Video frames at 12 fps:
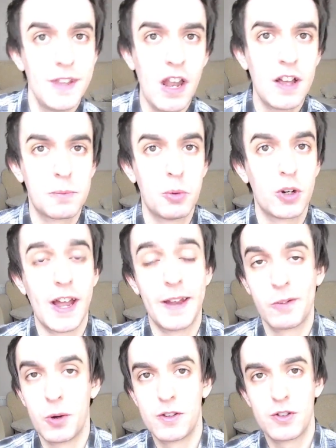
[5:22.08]
The last book I
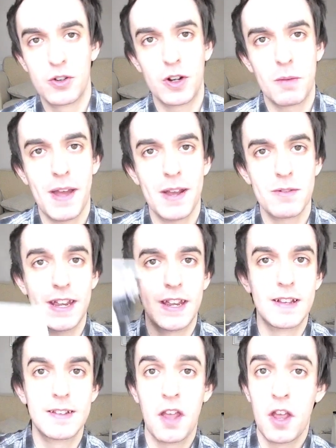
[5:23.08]
am going to talk about
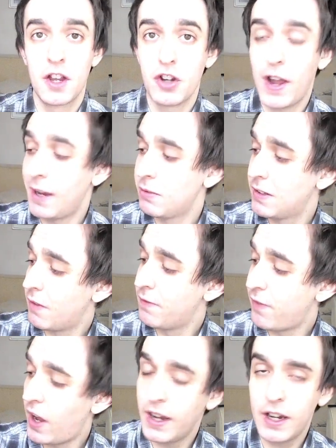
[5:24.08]
is Your House is on
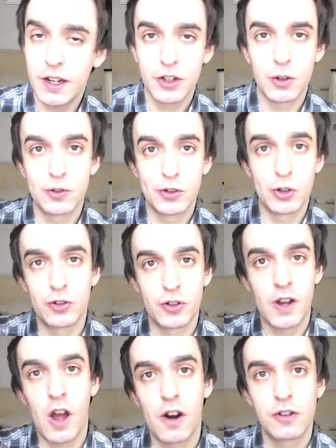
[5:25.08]
Fire, Your
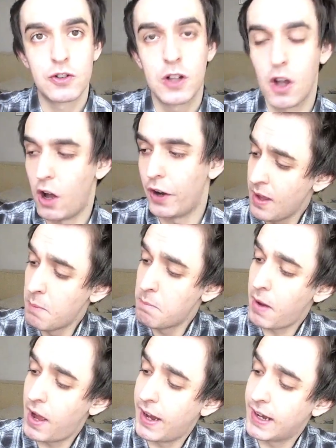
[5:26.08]
Children Are All Gone
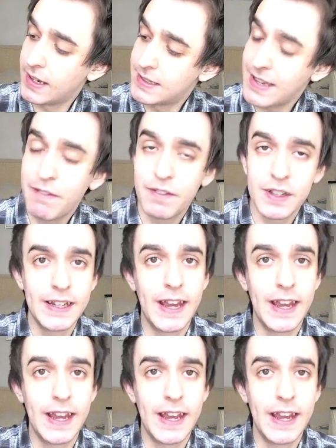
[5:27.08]
by Stefan